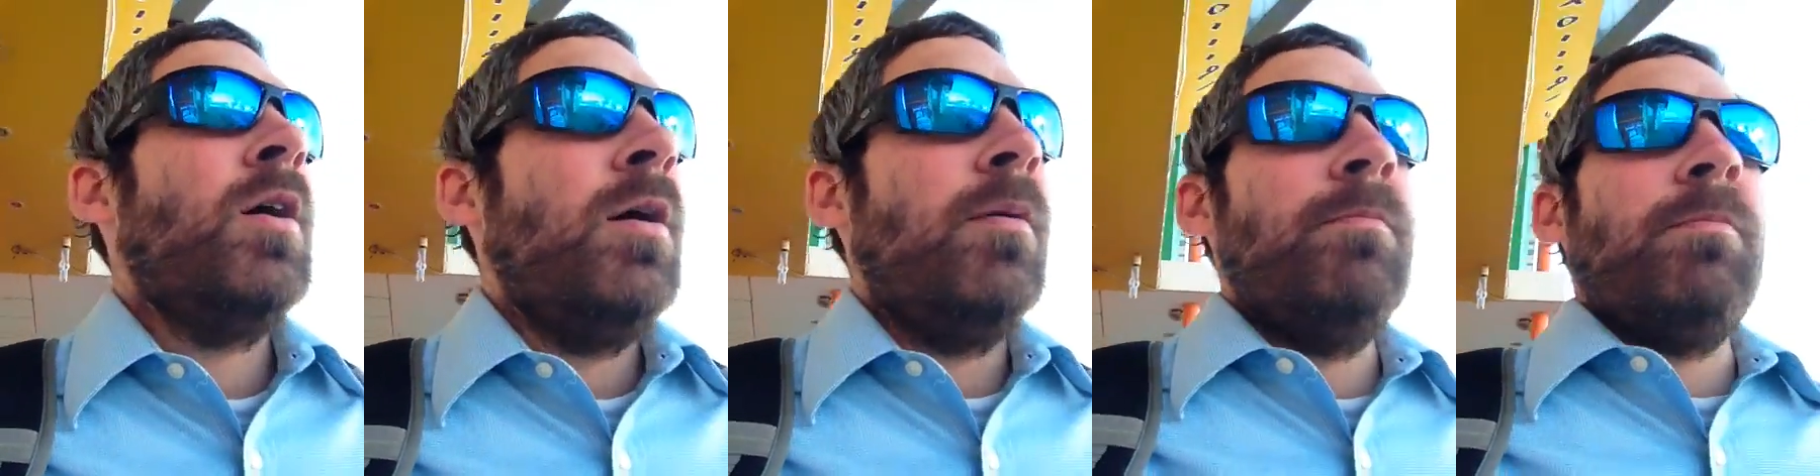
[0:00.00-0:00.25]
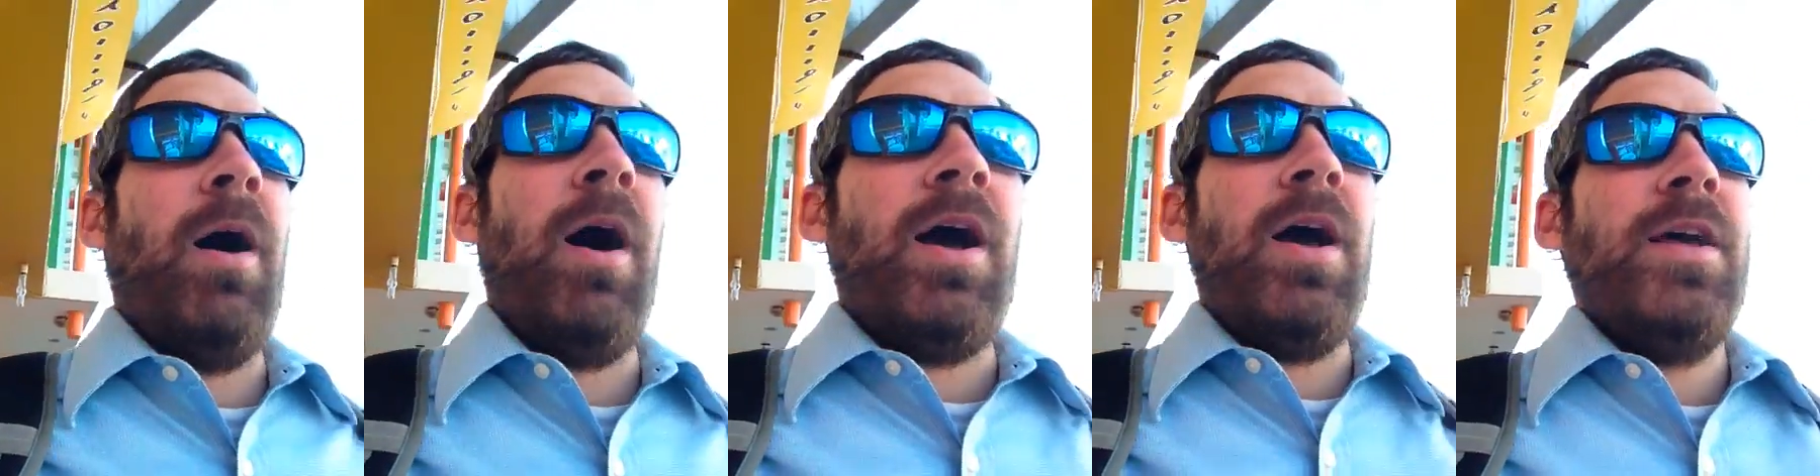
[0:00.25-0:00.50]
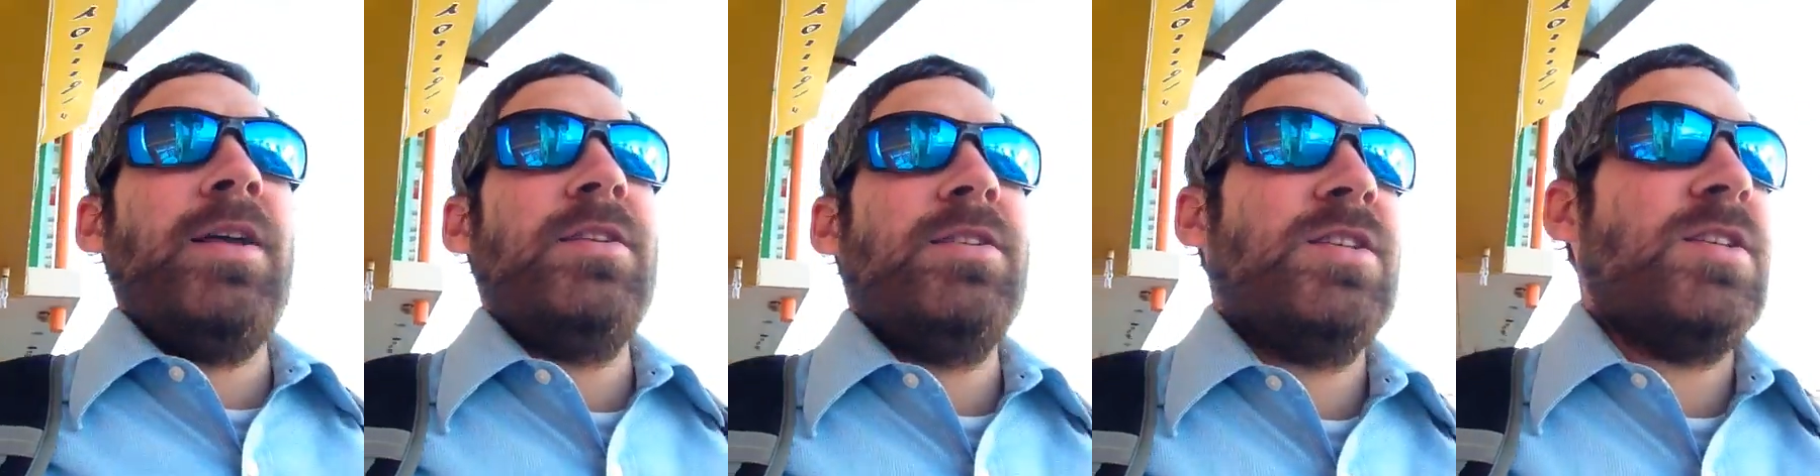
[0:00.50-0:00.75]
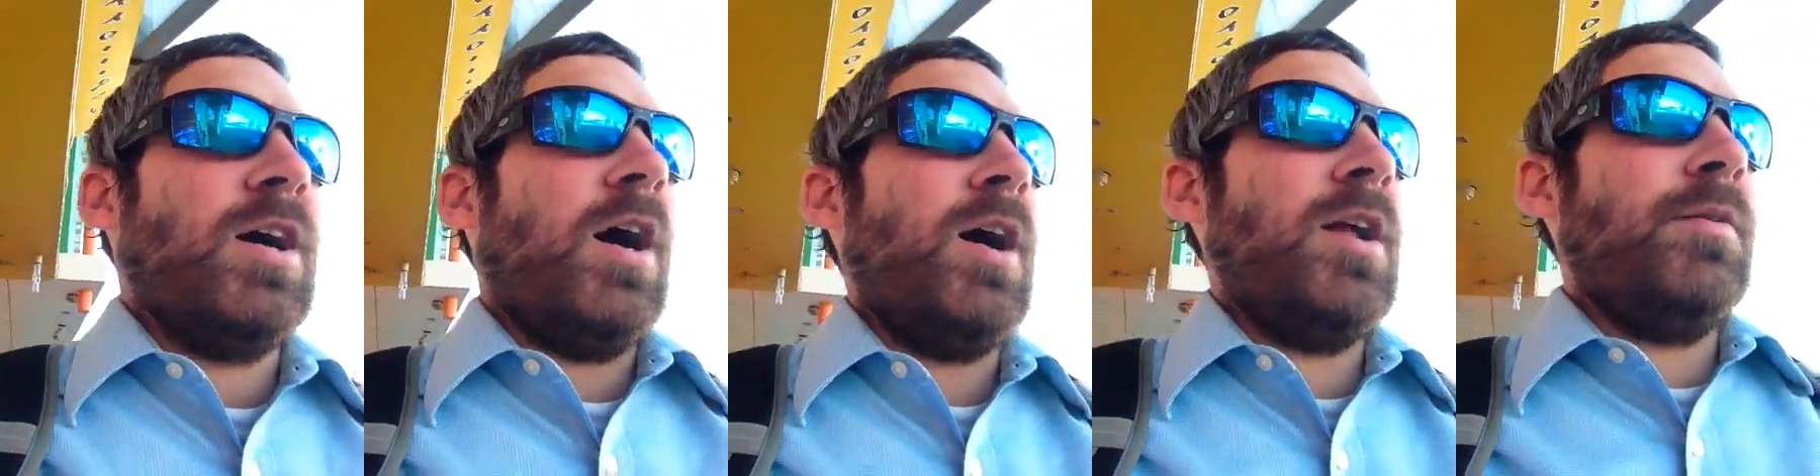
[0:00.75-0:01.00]
my
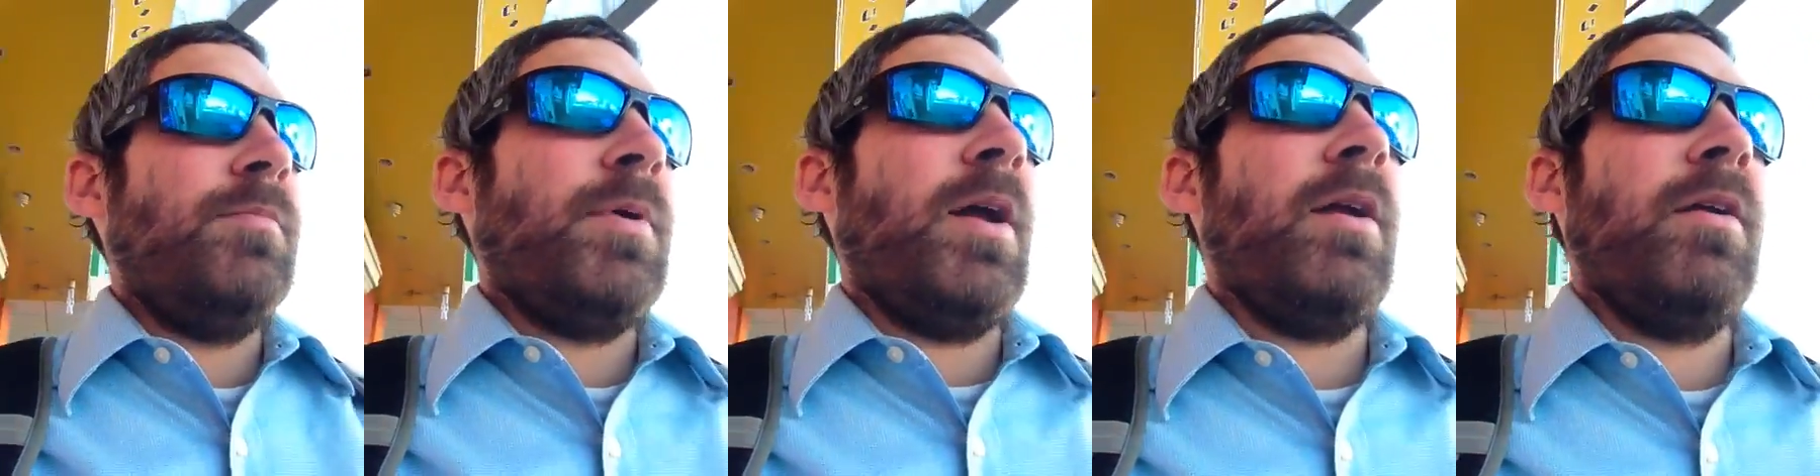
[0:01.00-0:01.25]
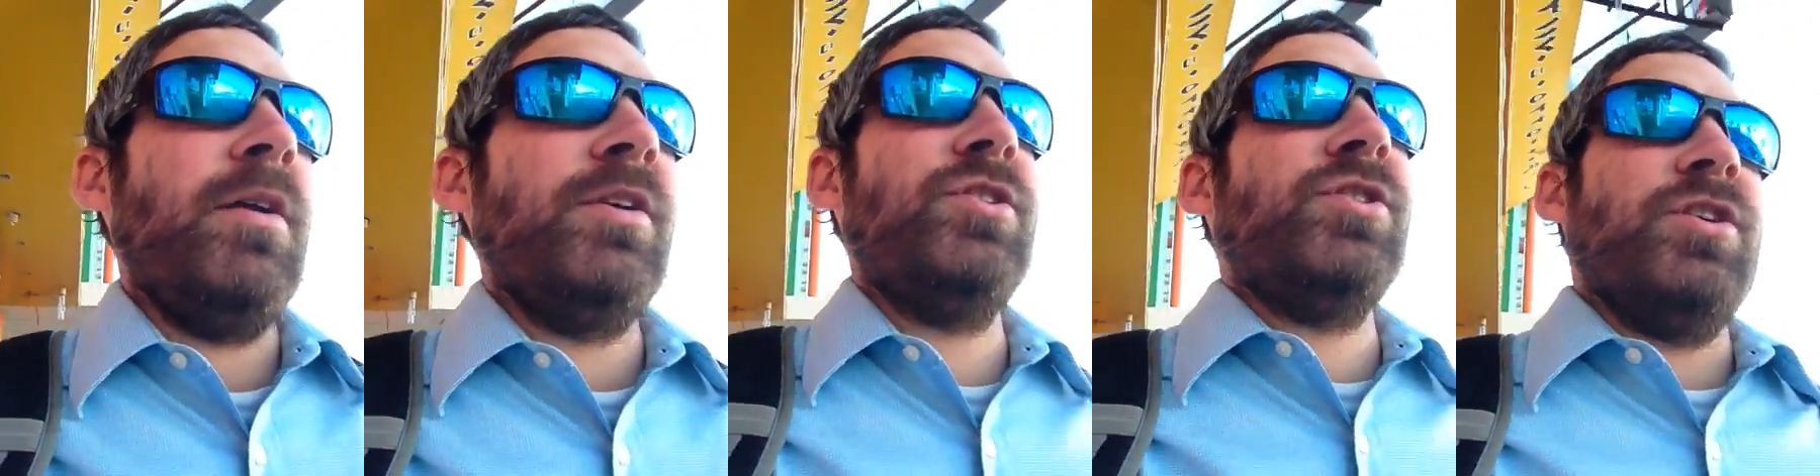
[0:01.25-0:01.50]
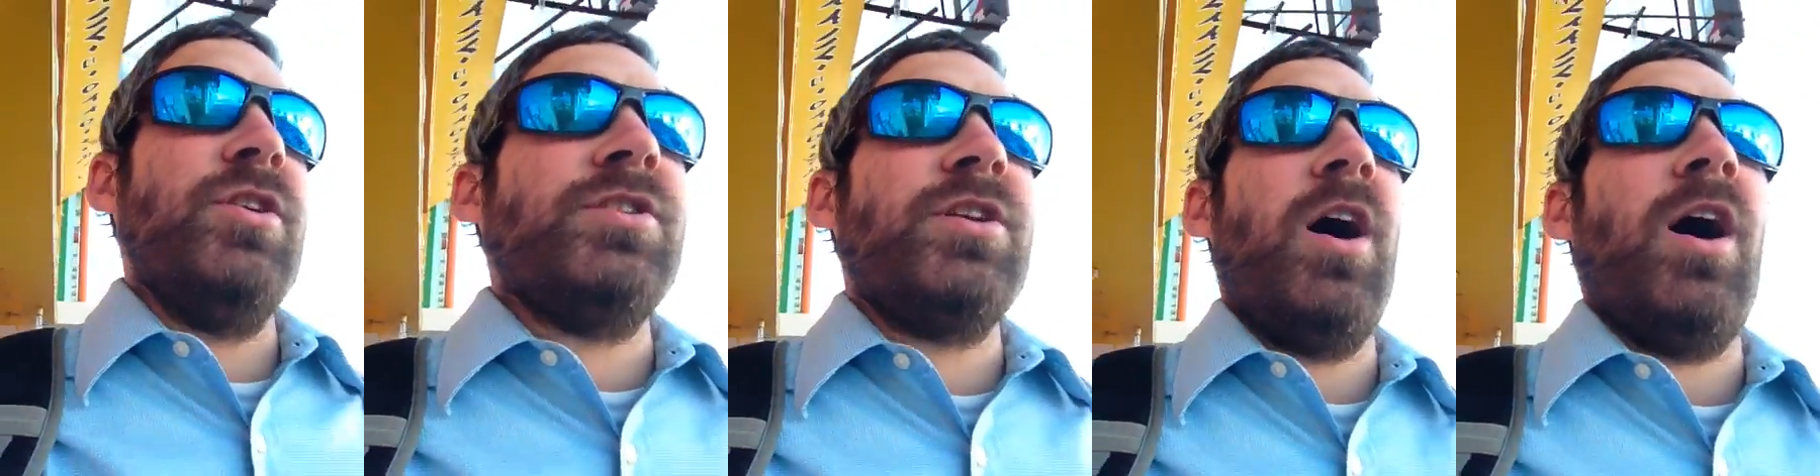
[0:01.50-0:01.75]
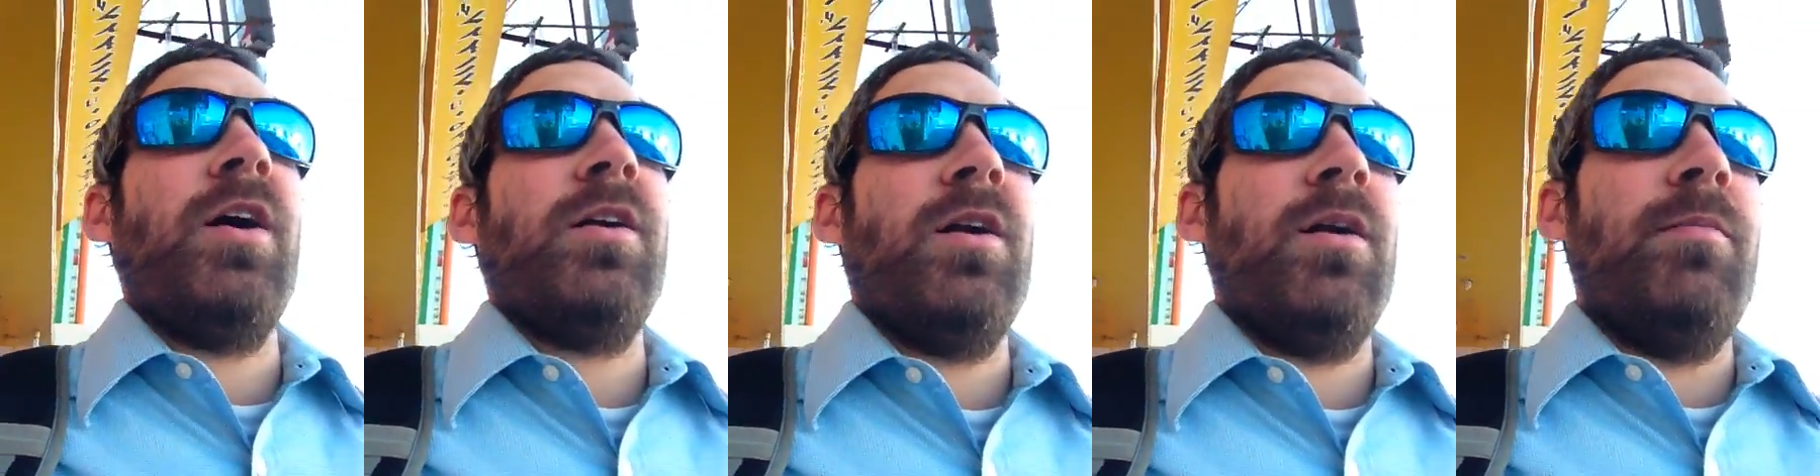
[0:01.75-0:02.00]
son marries your
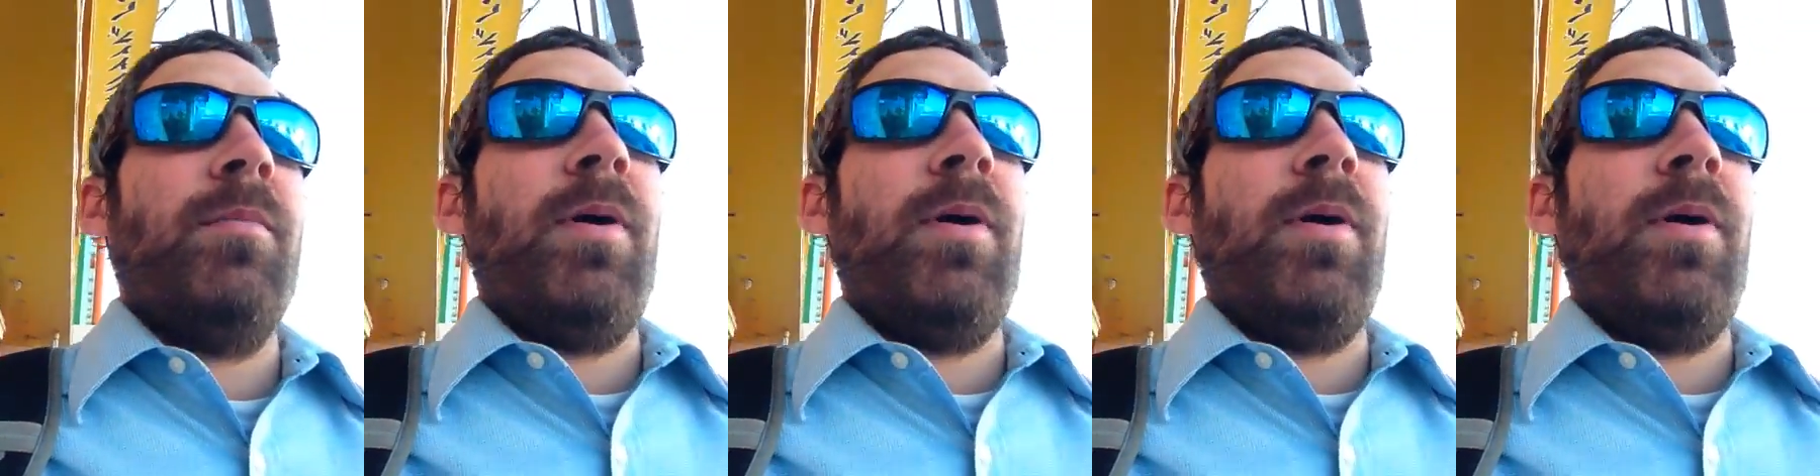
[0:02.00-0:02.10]
daughter,